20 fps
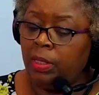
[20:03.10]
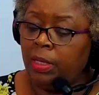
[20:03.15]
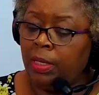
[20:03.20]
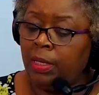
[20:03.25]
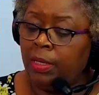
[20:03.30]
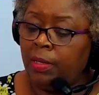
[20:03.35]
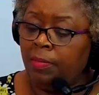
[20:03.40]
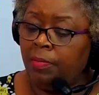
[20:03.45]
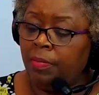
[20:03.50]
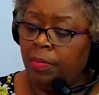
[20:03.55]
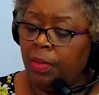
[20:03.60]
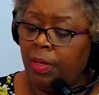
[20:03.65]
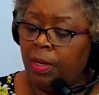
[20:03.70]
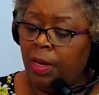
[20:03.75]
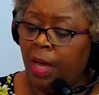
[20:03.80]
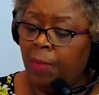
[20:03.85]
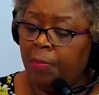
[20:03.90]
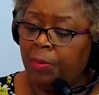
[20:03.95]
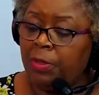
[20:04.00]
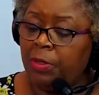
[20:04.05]
an
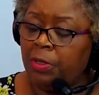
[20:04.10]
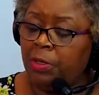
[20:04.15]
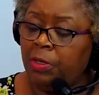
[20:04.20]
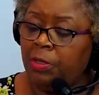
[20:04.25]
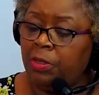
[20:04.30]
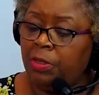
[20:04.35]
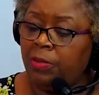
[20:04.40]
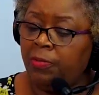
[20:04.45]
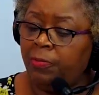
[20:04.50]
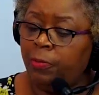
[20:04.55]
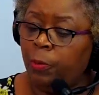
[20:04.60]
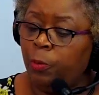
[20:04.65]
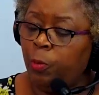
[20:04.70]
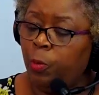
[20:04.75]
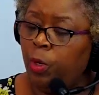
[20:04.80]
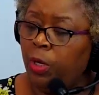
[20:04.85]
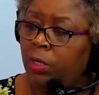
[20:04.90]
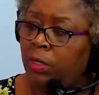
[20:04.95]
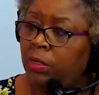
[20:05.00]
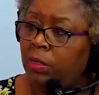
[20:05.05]
opportunity for
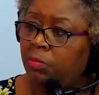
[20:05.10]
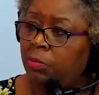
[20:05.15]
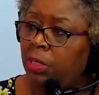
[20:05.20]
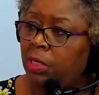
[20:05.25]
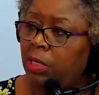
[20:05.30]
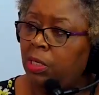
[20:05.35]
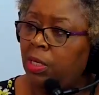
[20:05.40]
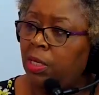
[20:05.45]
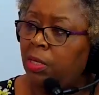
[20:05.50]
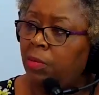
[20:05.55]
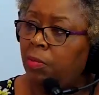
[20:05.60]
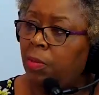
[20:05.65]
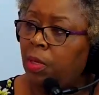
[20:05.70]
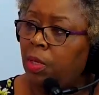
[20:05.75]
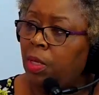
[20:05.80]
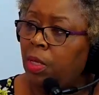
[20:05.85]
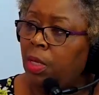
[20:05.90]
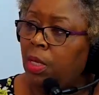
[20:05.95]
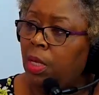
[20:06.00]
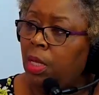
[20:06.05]
one to become
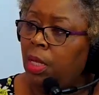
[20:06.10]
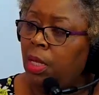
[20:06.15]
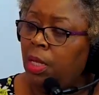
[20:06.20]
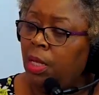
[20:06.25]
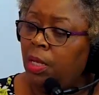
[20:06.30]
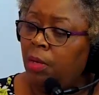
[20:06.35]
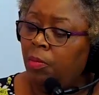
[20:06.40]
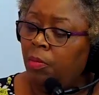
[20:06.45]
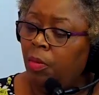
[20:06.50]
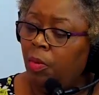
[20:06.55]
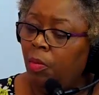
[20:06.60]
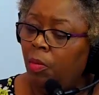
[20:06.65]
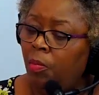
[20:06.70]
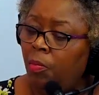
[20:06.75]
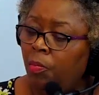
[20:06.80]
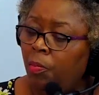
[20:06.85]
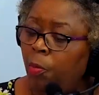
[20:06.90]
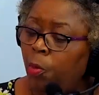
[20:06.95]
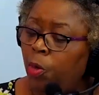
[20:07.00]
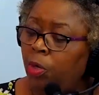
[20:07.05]

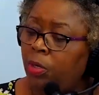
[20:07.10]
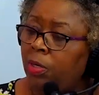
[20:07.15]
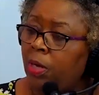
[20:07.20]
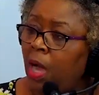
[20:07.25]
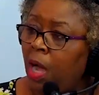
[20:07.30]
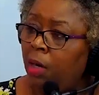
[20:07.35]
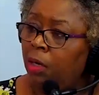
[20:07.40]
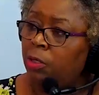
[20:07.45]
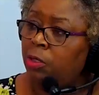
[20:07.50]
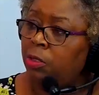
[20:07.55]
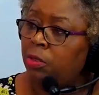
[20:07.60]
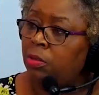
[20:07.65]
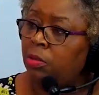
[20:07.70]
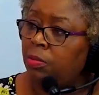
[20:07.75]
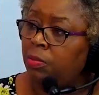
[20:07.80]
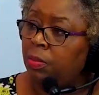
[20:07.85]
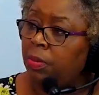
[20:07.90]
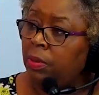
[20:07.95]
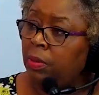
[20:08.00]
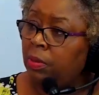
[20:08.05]
more
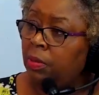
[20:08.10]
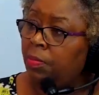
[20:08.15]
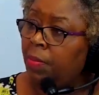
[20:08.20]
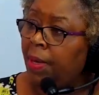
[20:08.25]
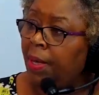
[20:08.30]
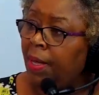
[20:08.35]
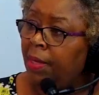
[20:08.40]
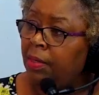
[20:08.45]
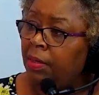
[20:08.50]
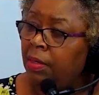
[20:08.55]
knowledgeable about